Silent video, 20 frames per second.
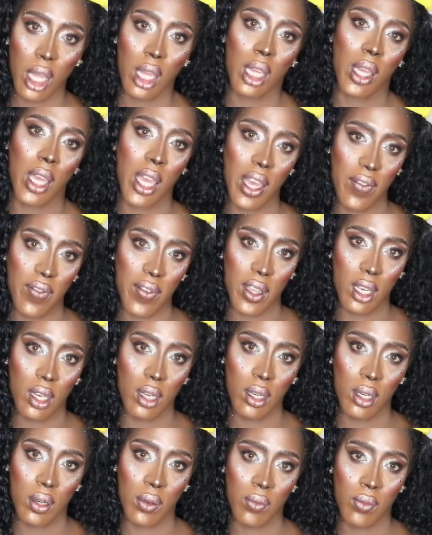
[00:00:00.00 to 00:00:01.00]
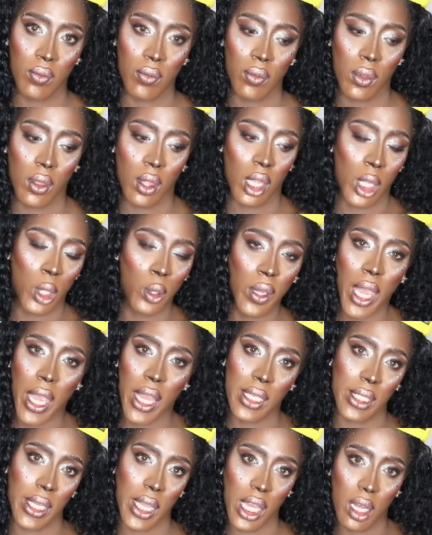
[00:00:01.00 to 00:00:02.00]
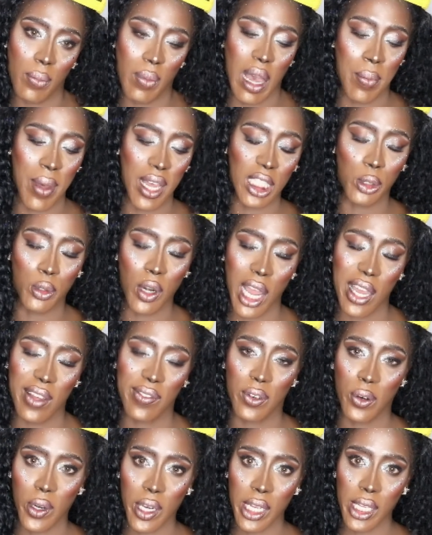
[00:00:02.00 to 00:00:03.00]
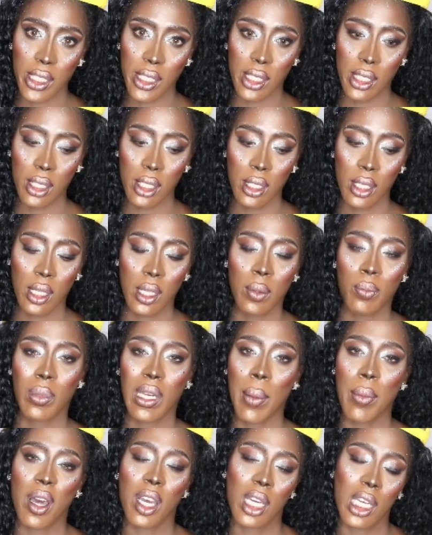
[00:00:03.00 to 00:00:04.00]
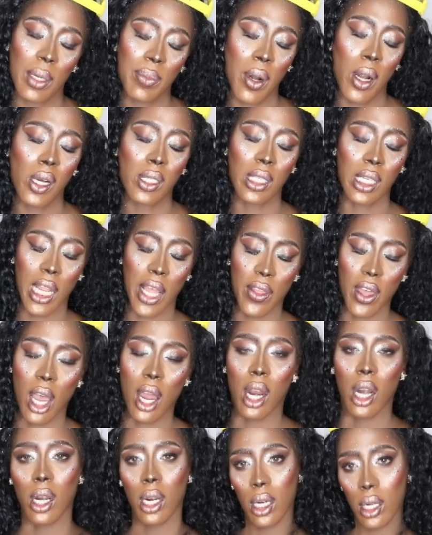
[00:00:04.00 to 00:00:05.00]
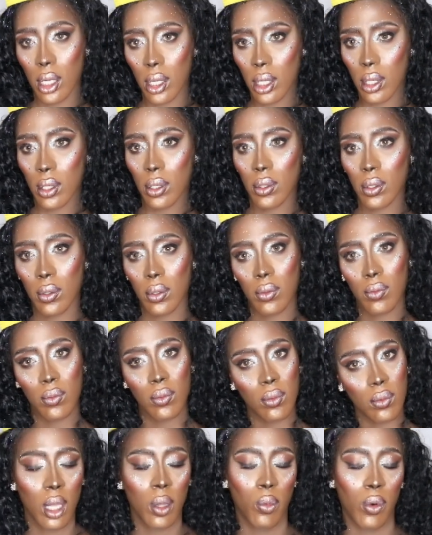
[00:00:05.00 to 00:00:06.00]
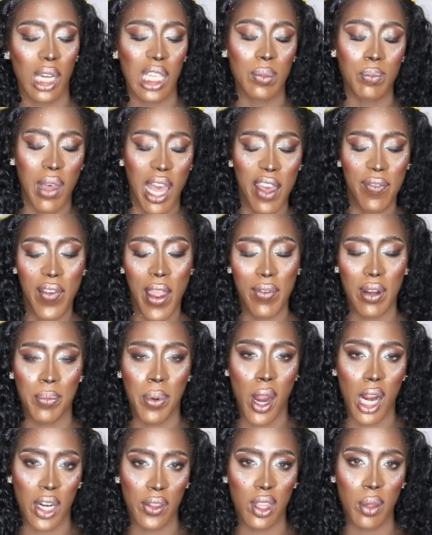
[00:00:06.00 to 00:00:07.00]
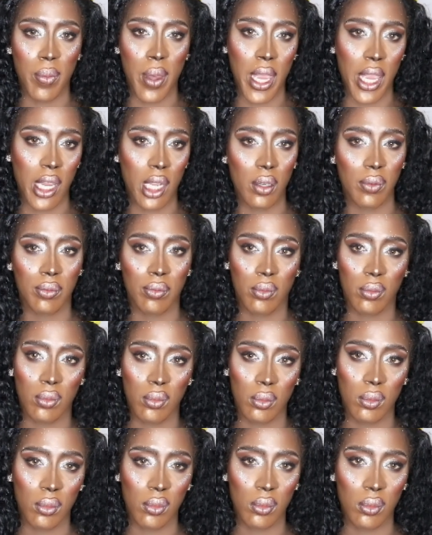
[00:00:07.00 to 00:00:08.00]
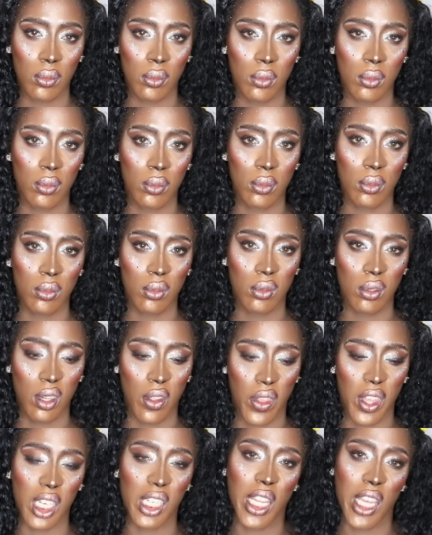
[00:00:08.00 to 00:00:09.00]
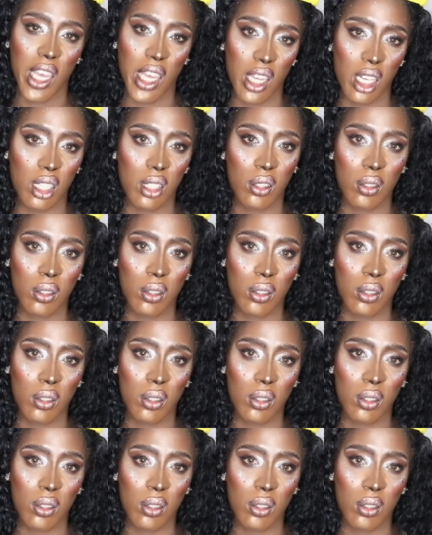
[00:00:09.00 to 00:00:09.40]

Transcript: giving. You can't tell by my dry voice, but I'm a good person at the heart. What is my favorite part of the man? The dick.